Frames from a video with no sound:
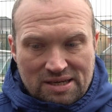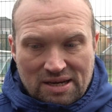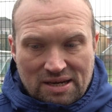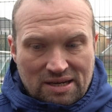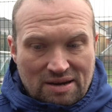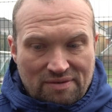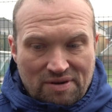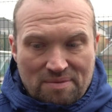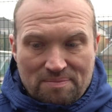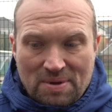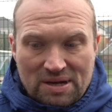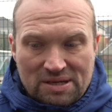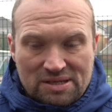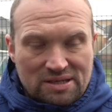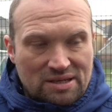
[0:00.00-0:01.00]
and I never even
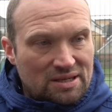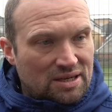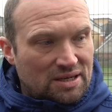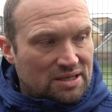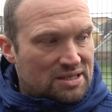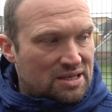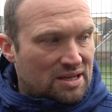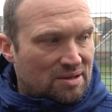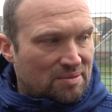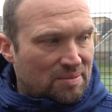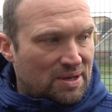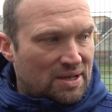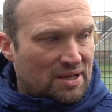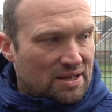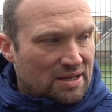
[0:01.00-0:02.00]
mentioned it, and he said to
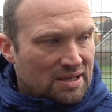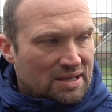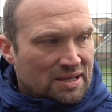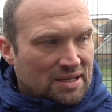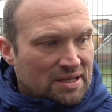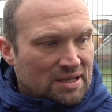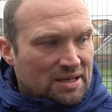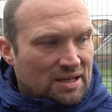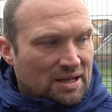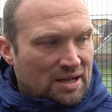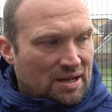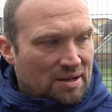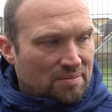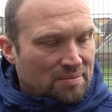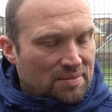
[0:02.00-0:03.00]
me,
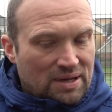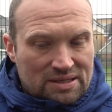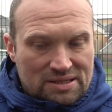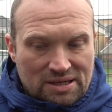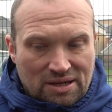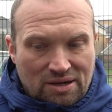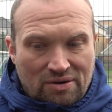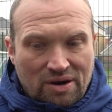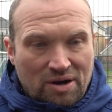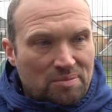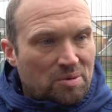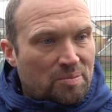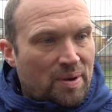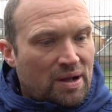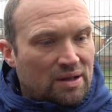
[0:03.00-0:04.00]
that's an
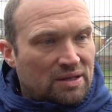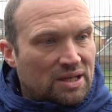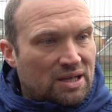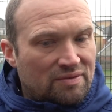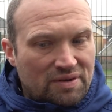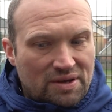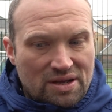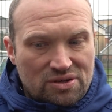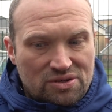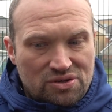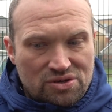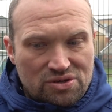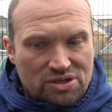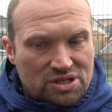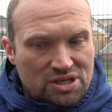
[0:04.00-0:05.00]
incredible penalty give against
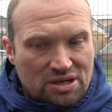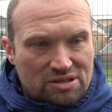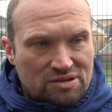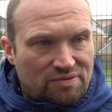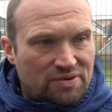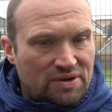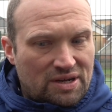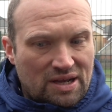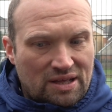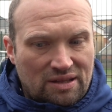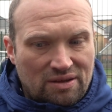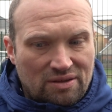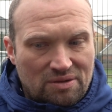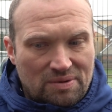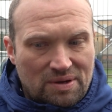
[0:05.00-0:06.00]
you. He said it's a free kick
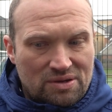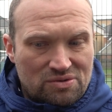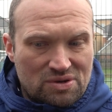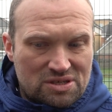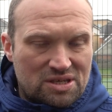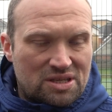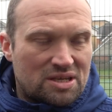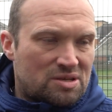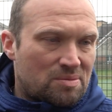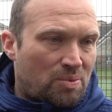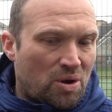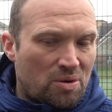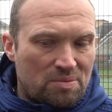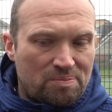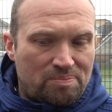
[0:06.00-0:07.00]
the other way, so that's a
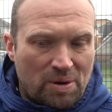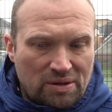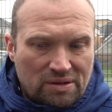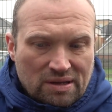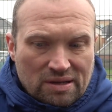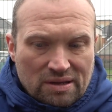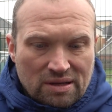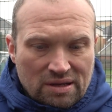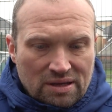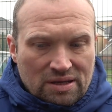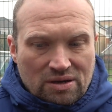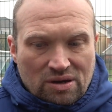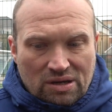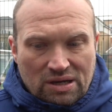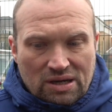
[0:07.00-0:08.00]
disappointment. But
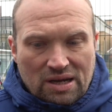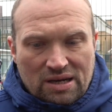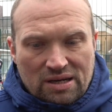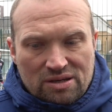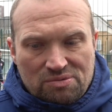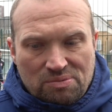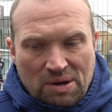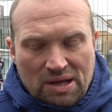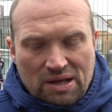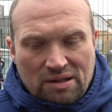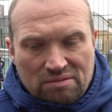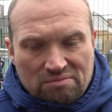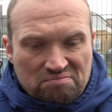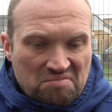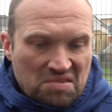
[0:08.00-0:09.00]
looking at it as
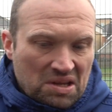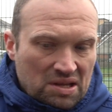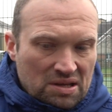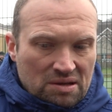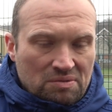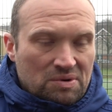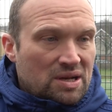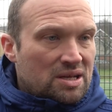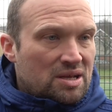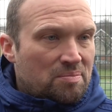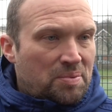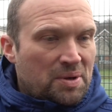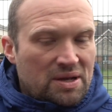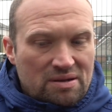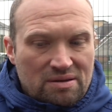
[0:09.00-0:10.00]
well, we didn't get
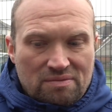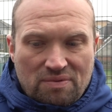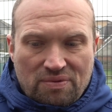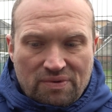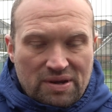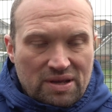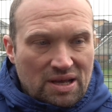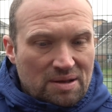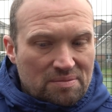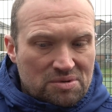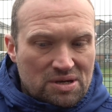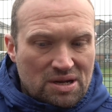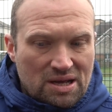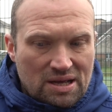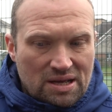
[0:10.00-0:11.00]
beat. 3
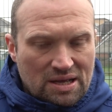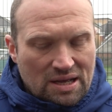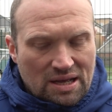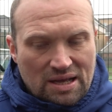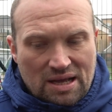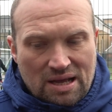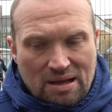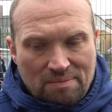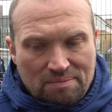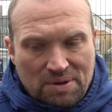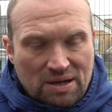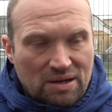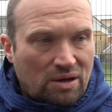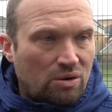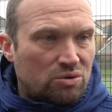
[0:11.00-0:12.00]
games now,
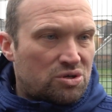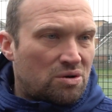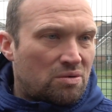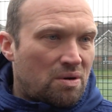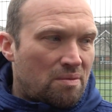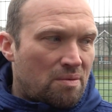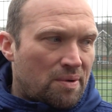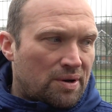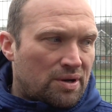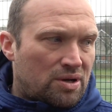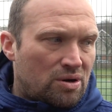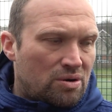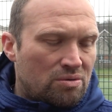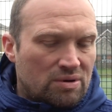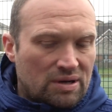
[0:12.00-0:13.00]
getting closer to where we want to
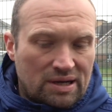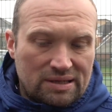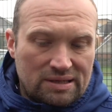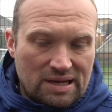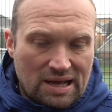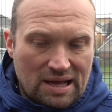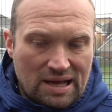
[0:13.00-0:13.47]
go, and